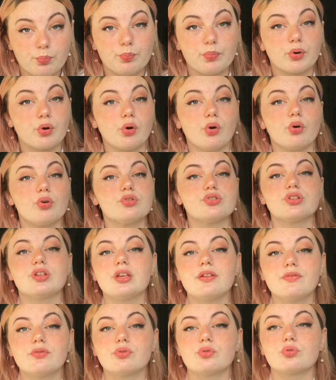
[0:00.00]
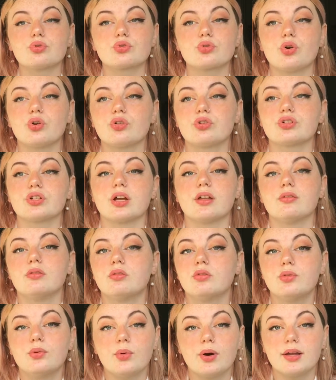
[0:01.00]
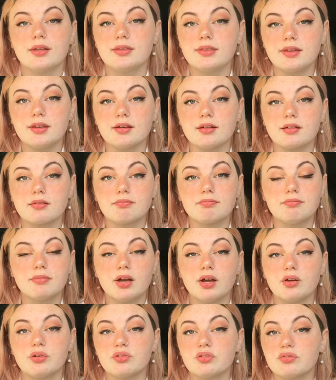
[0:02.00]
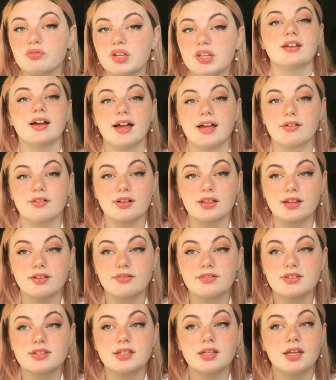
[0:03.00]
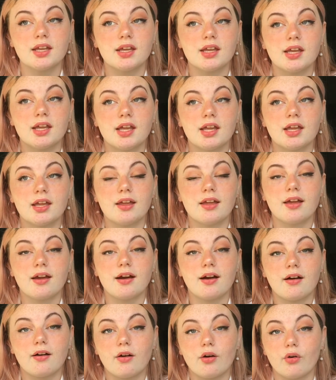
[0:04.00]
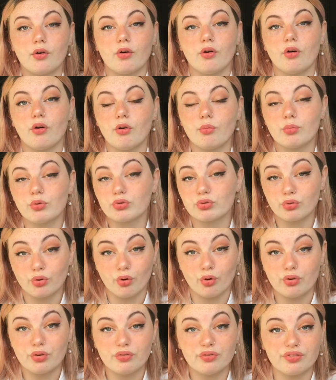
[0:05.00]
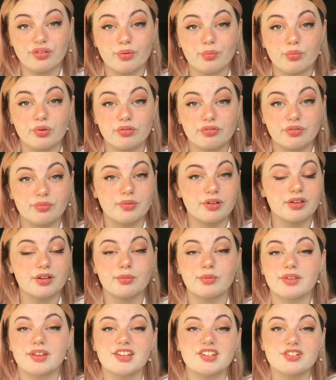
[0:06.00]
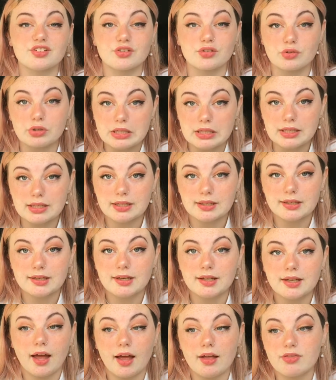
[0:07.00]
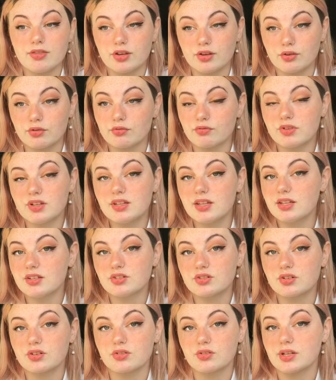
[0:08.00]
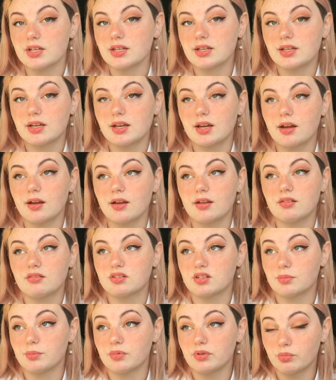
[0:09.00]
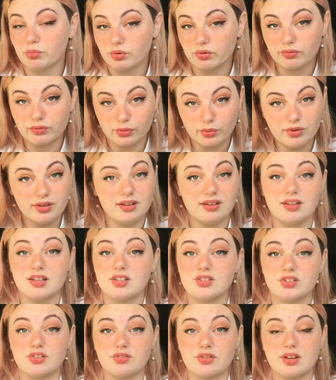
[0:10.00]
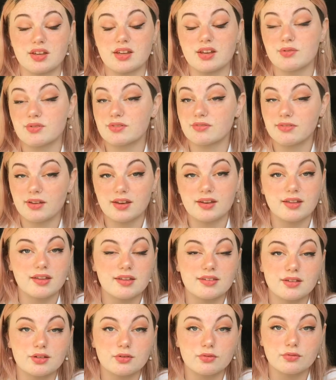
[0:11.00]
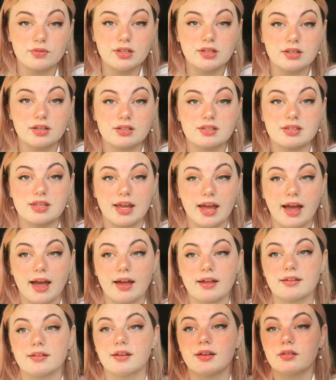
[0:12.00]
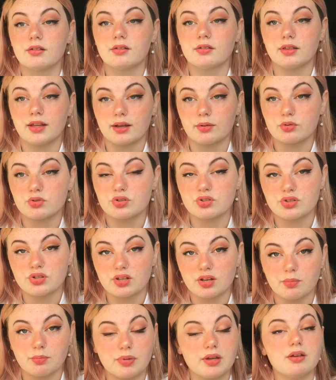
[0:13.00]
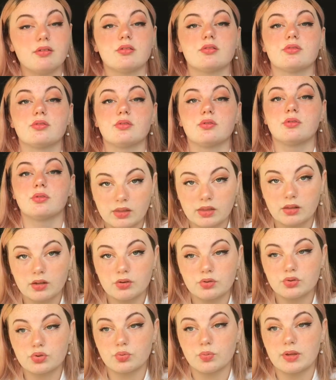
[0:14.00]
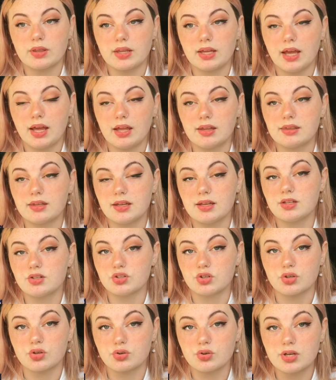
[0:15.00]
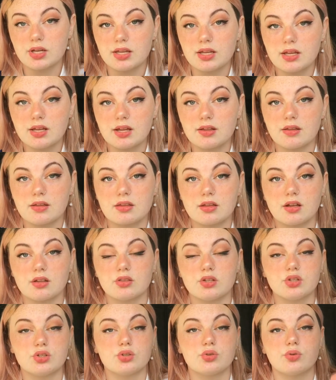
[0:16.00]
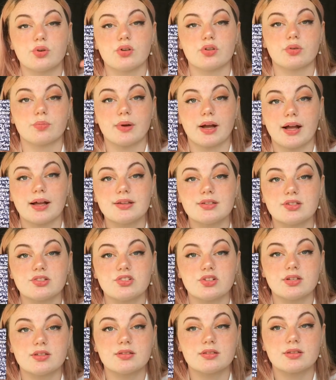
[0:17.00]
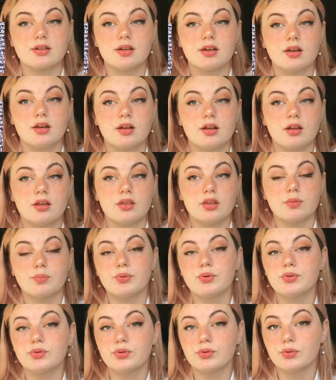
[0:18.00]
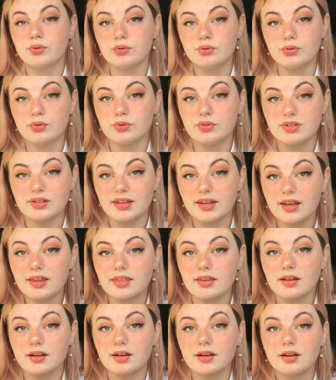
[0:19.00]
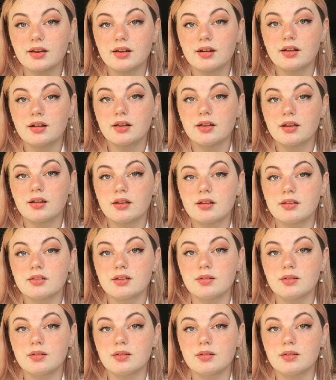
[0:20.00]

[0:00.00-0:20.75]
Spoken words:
Because even though scholars had no idea how to read hieroglyphs, almost all of them were familiar with ancient Greek and they could read ancient Greek, and some of them were fluent in ancient Greek, and it was very easy to read because they had languages to compare it to. So when they had the ancient Greek and then they had these 2 other passages, they put 2 and 2 together to